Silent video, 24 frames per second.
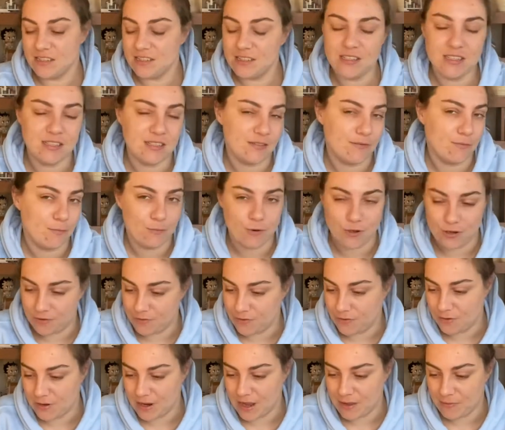she's a
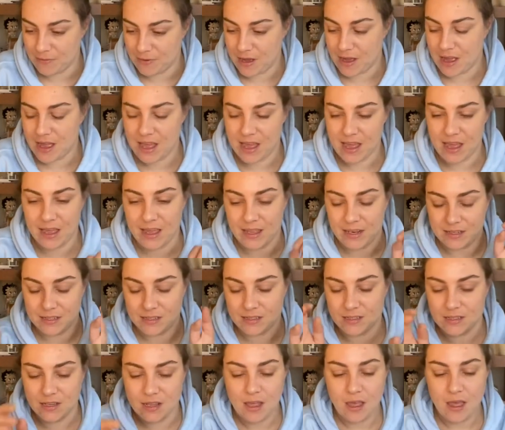wonderful neighbour and